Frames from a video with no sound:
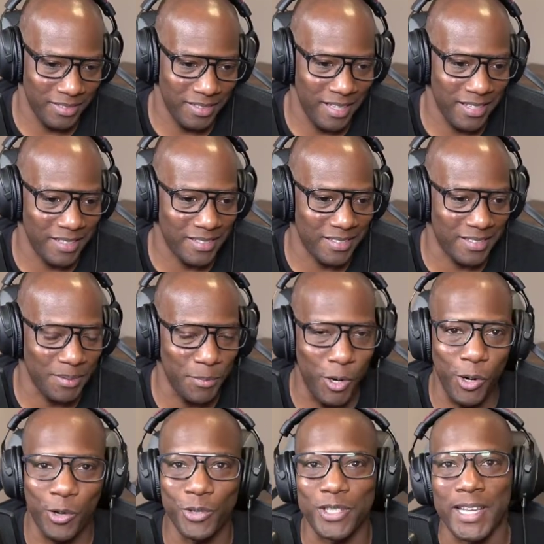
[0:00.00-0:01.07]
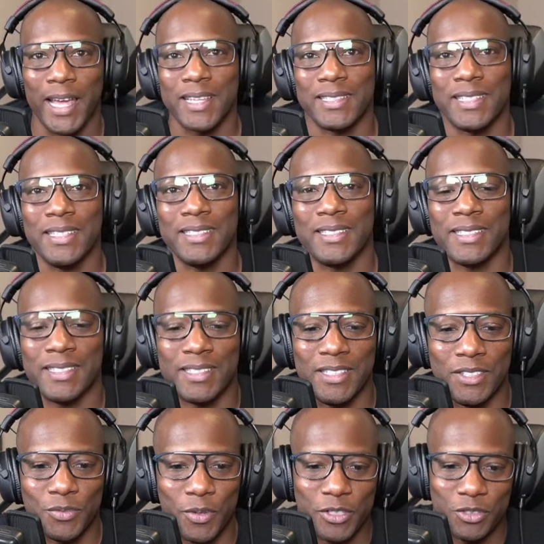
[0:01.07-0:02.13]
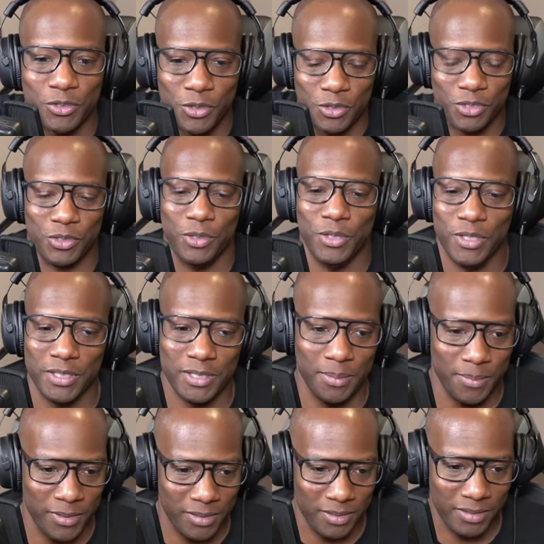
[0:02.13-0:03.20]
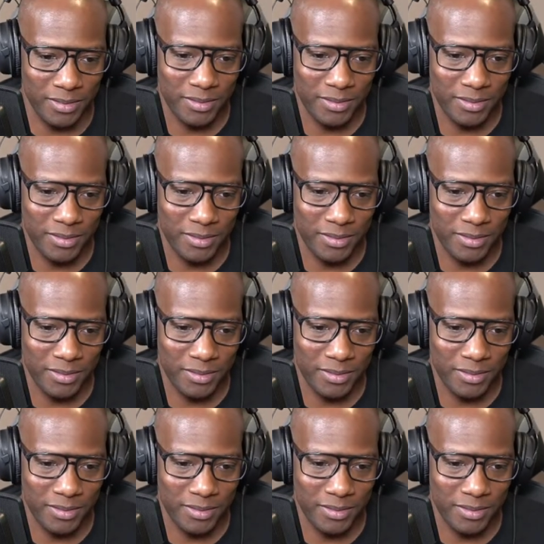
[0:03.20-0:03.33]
Like some old 1960s retro store or something.